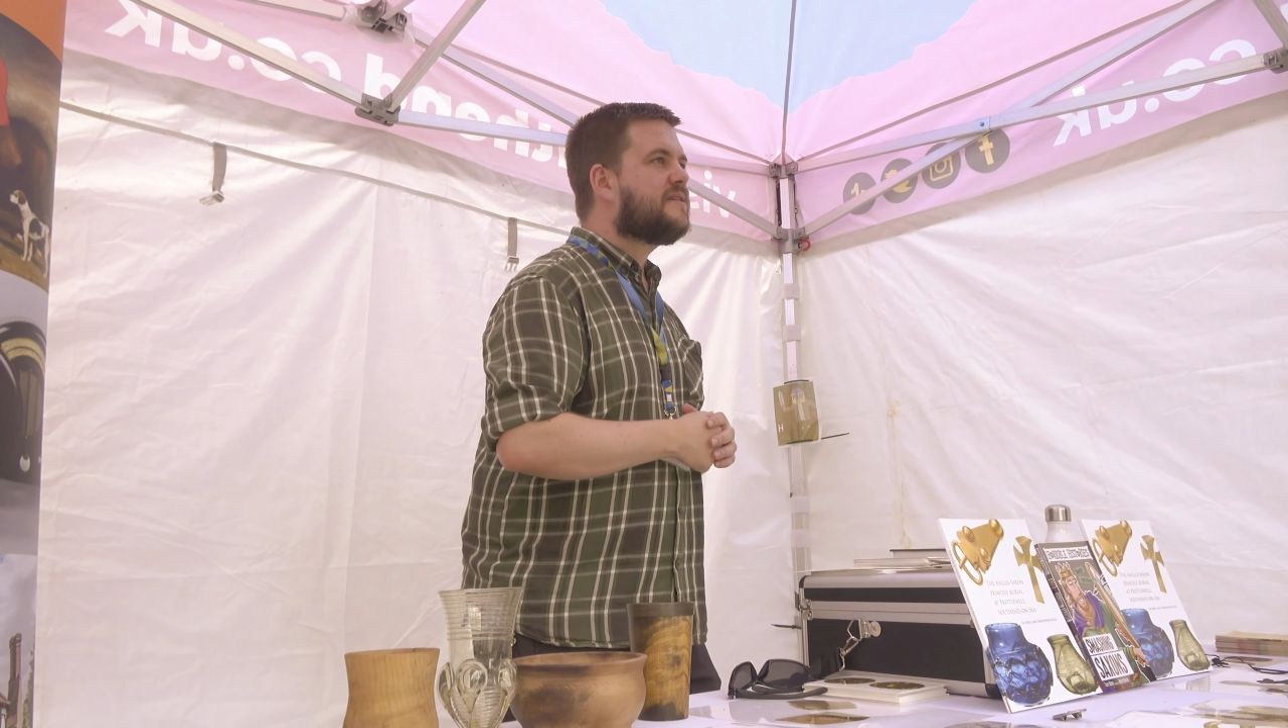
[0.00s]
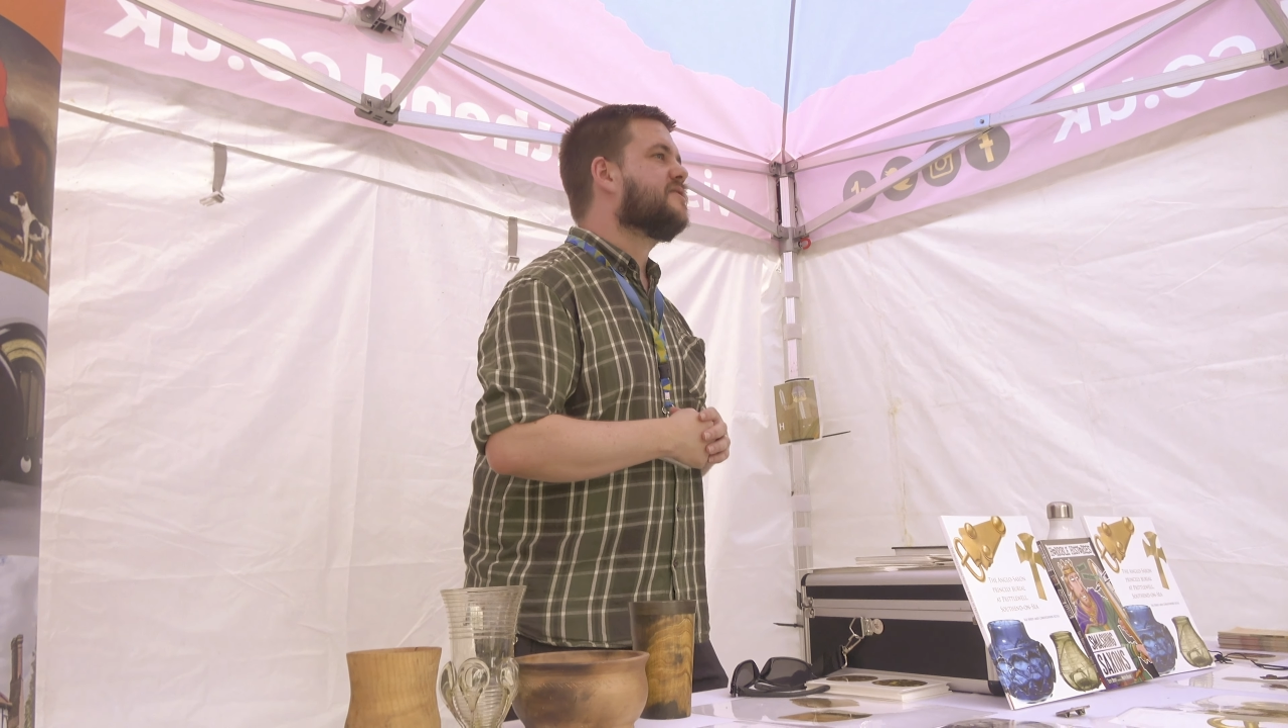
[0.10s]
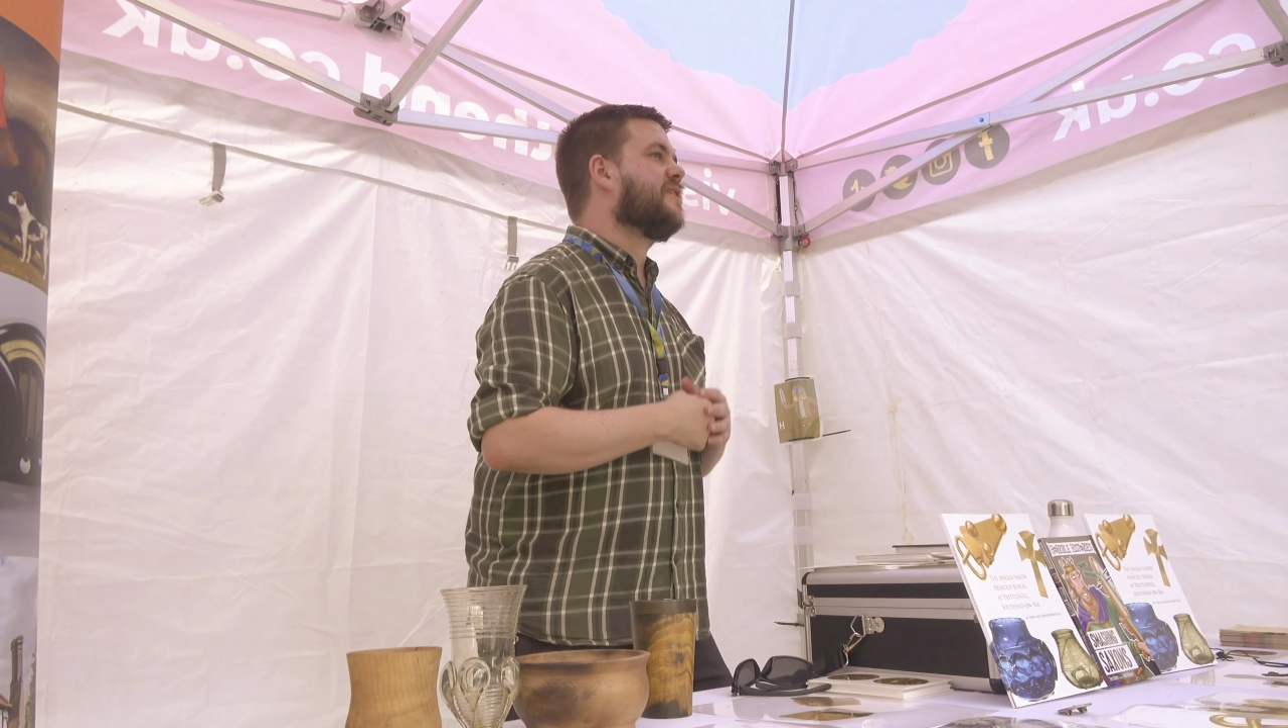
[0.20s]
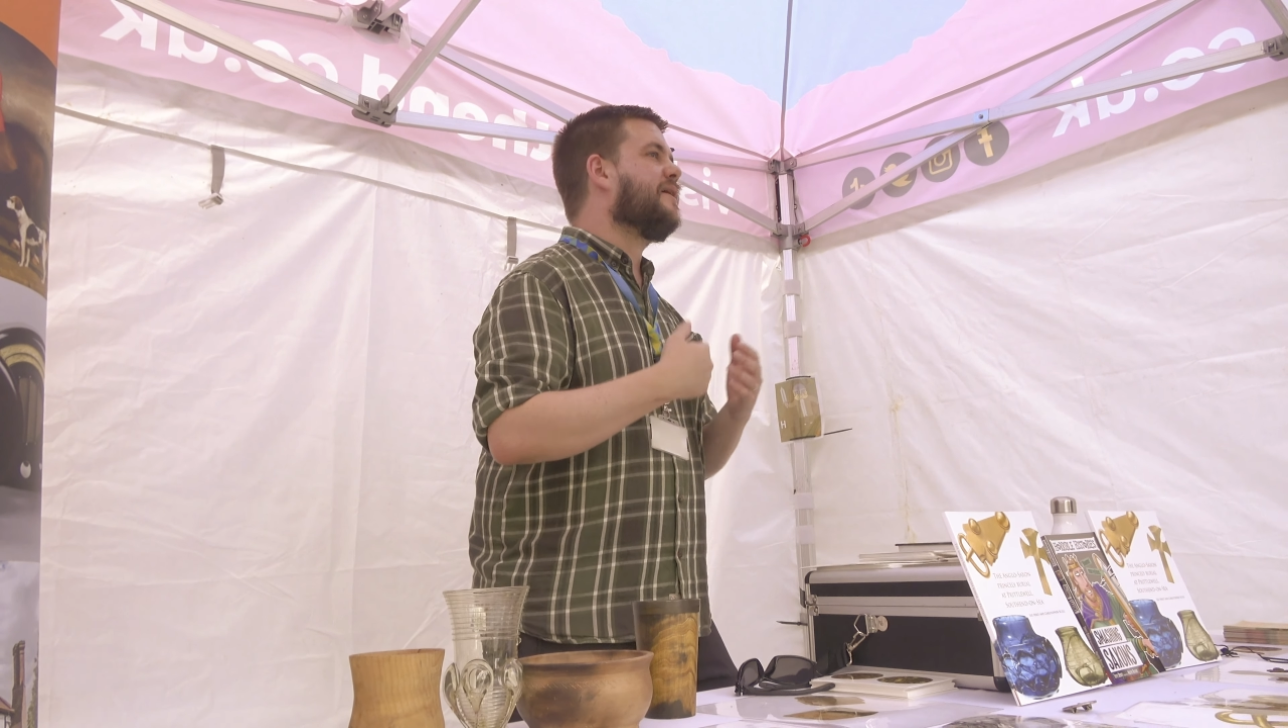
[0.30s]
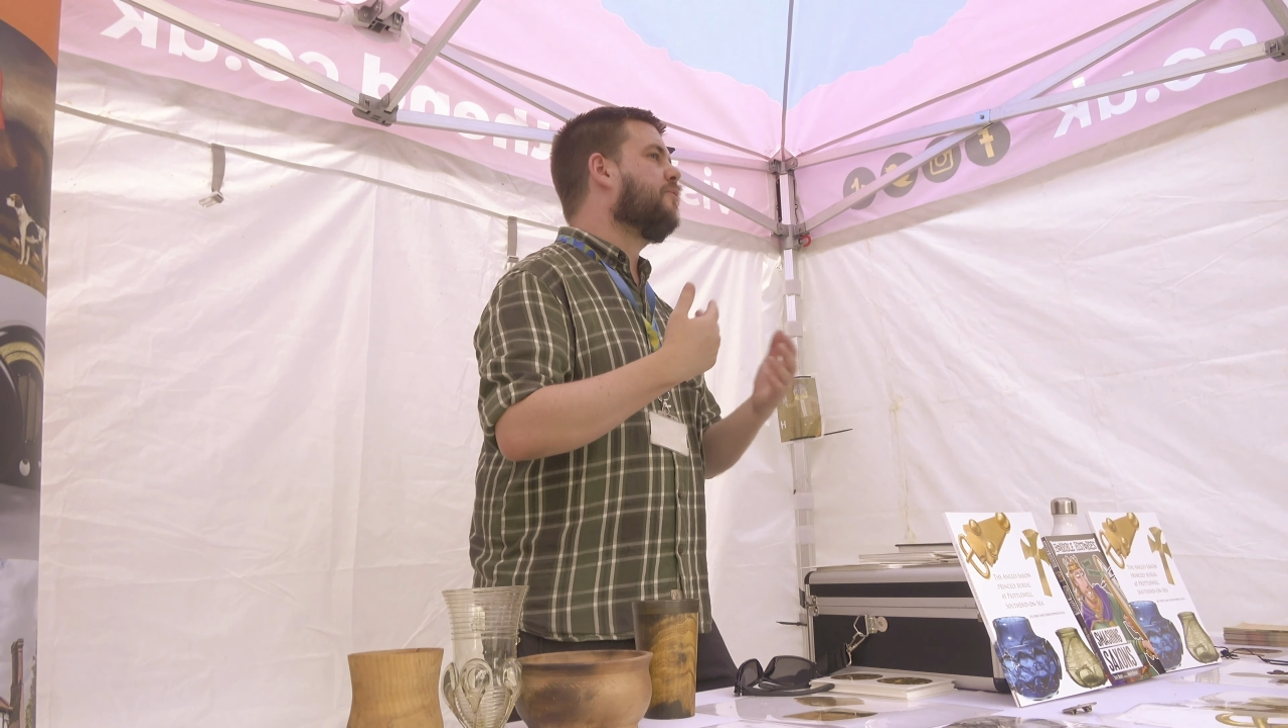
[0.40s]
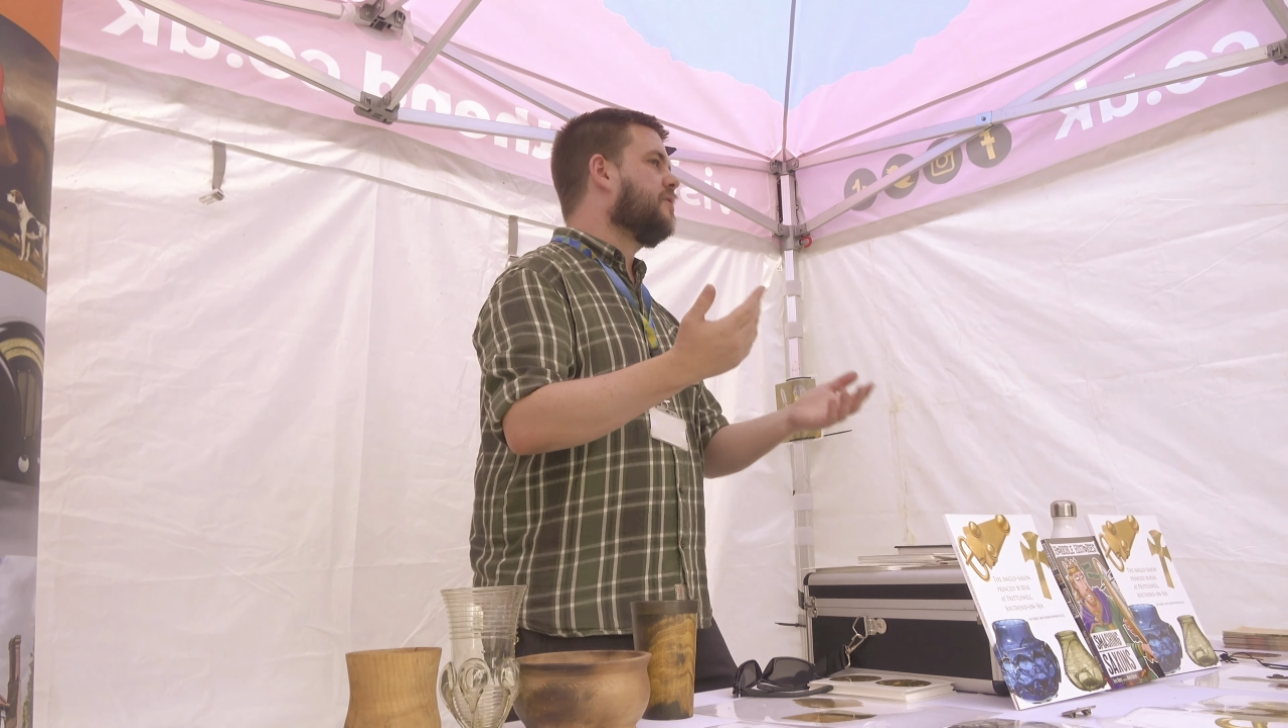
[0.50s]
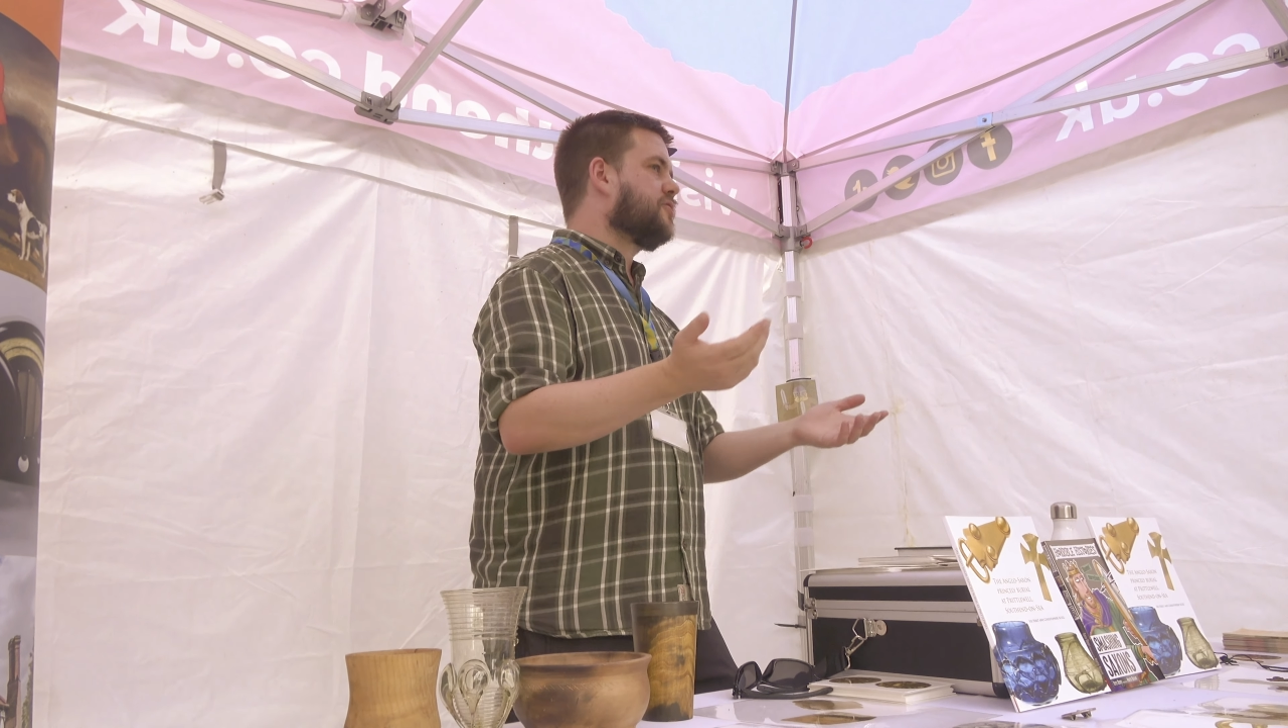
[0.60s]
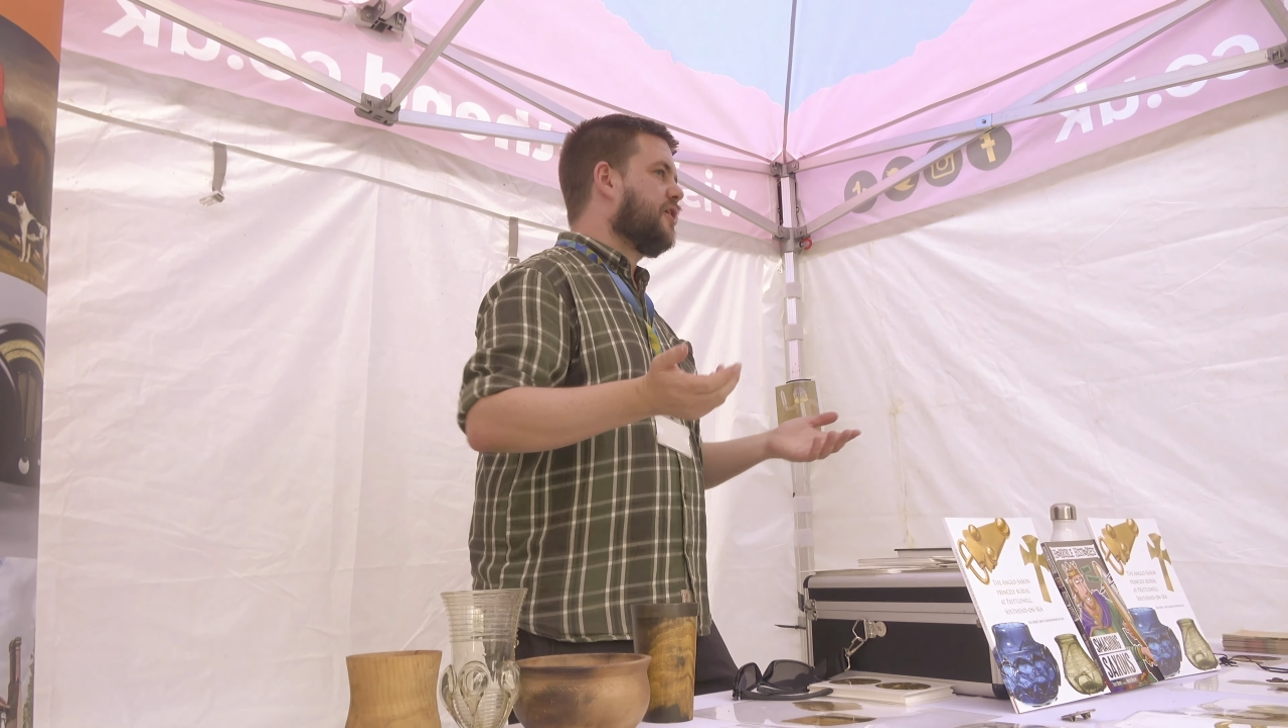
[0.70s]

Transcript: So they want to